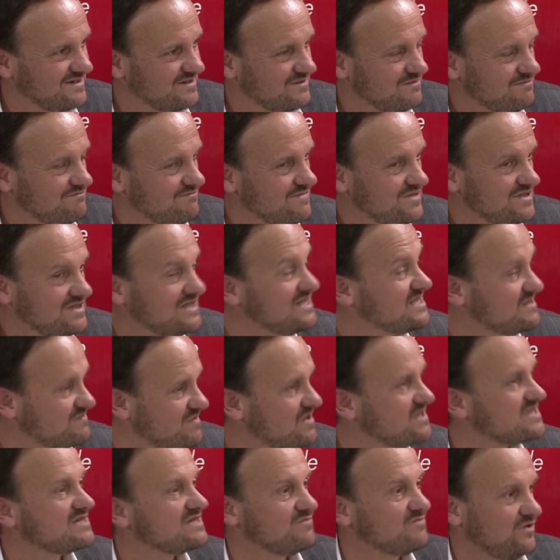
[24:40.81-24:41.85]
but it's
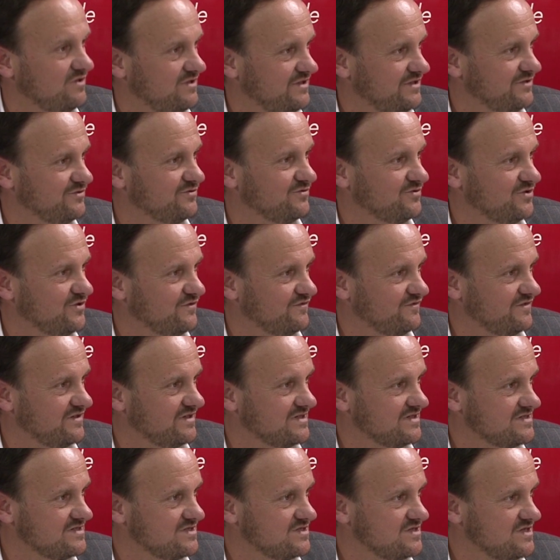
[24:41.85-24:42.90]
possible in all the
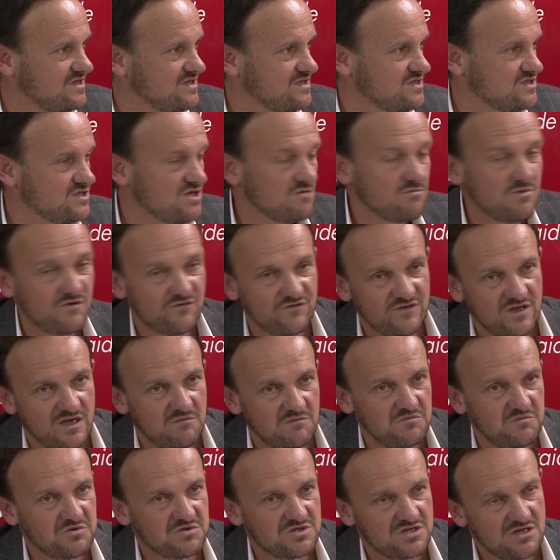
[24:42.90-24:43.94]
fields. In some of them,
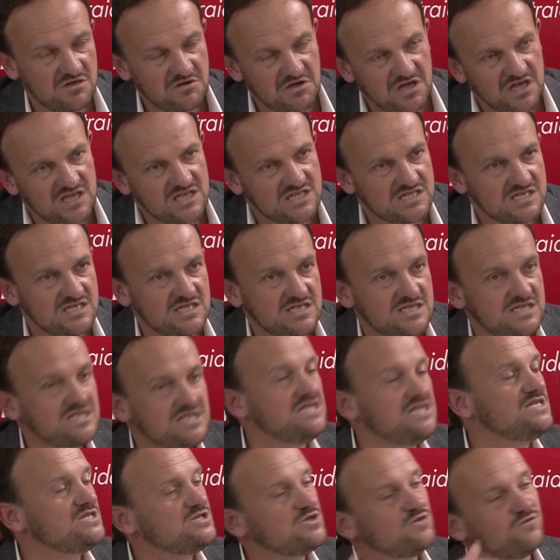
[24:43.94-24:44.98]
you think, okay, it's
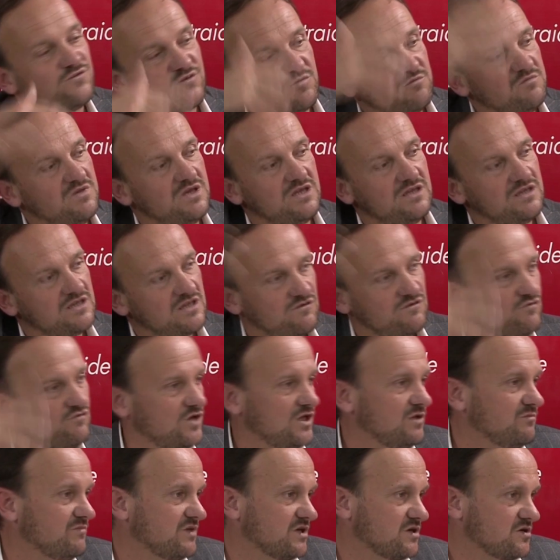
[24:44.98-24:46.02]
easier for me in that
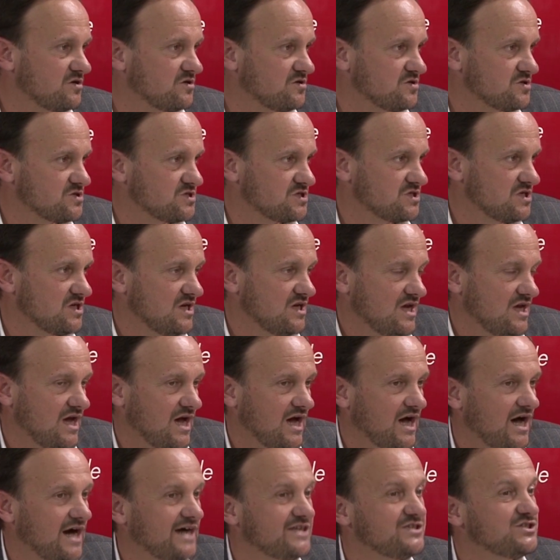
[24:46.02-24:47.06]
field because
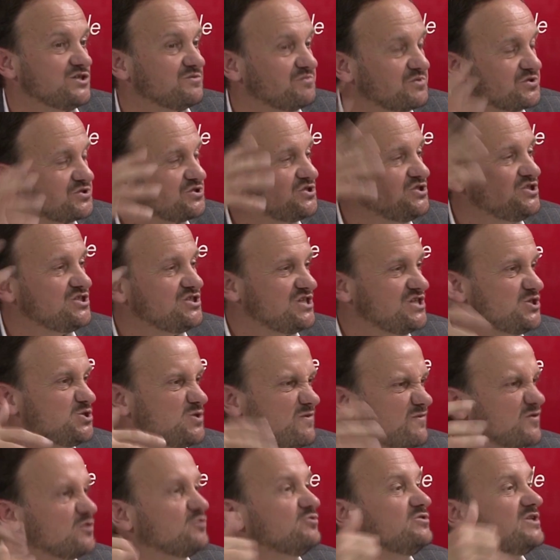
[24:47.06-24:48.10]
I had the opportunity to have
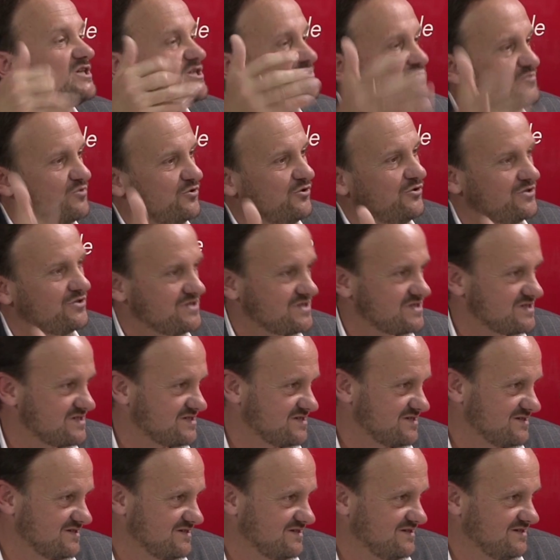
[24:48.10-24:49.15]
a good experience.
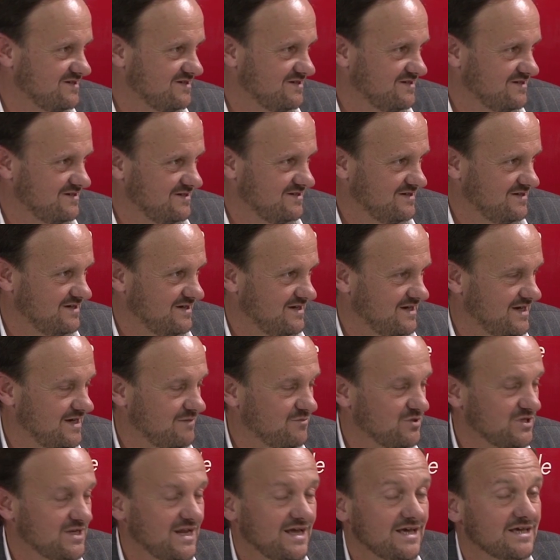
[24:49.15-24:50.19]

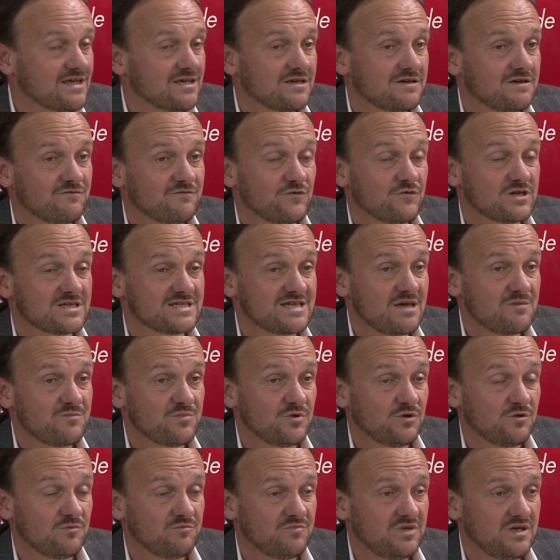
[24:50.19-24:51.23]
But like, for
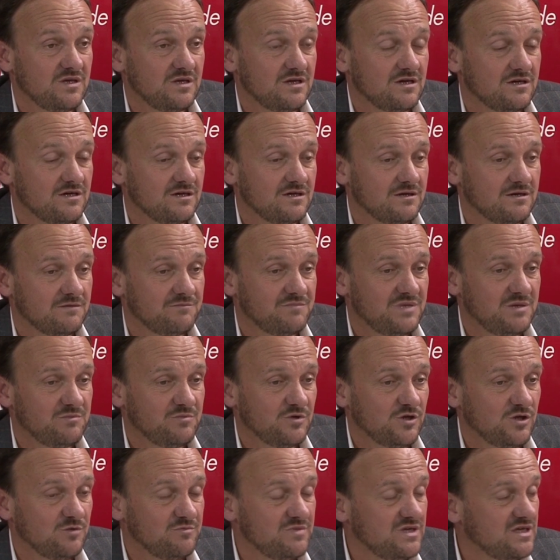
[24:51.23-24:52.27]
example,
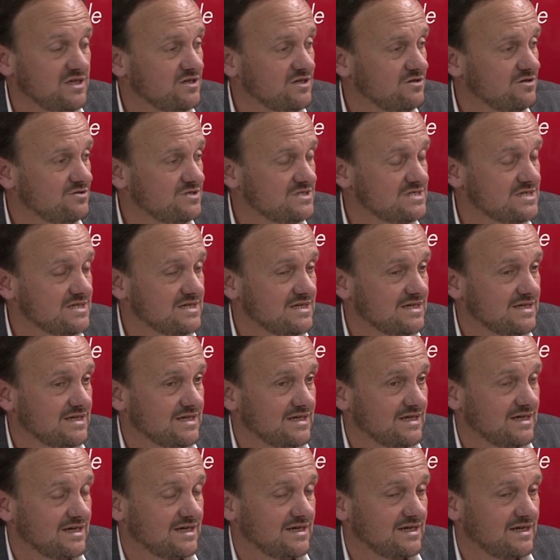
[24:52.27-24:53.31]
people being good,
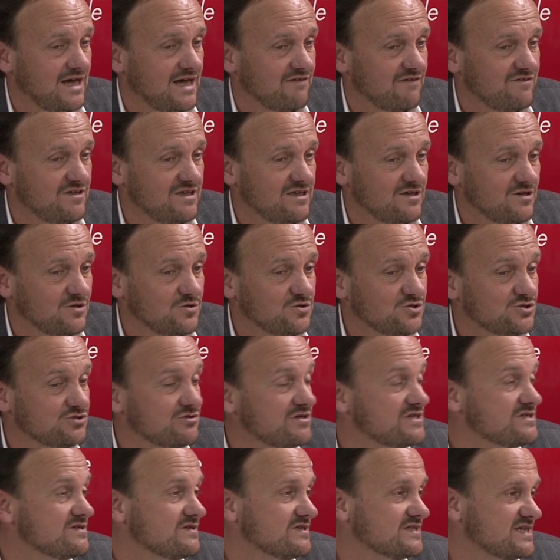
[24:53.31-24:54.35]
having good
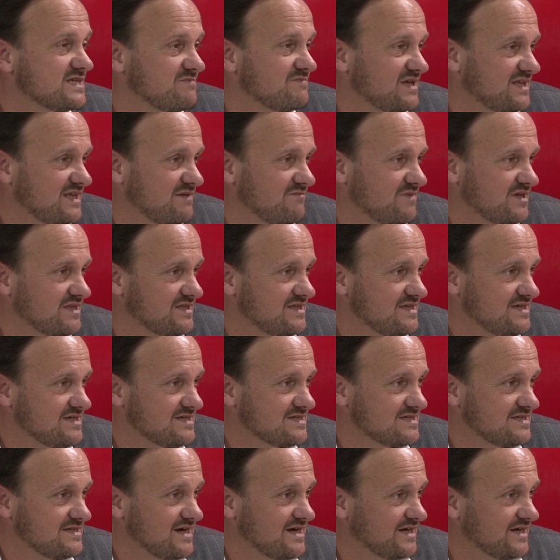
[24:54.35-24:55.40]
results in mathematics,
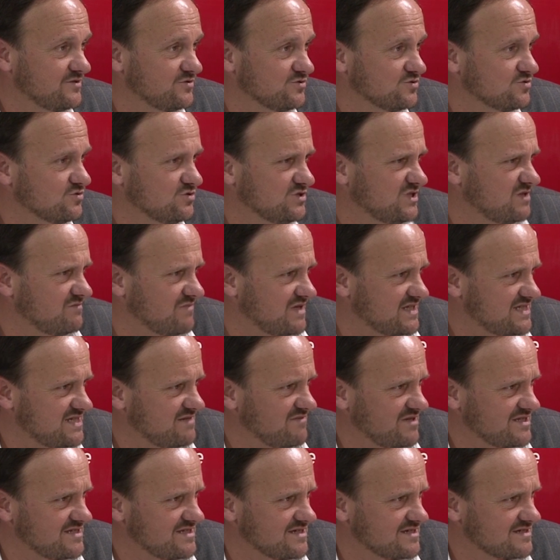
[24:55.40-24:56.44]
they are no good in
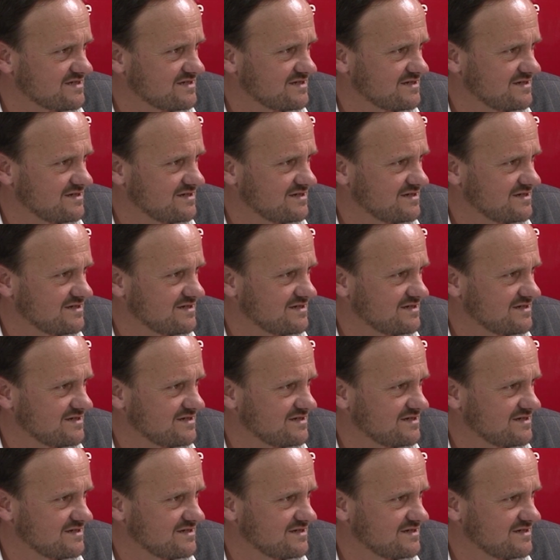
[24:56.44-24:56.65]
mathematics.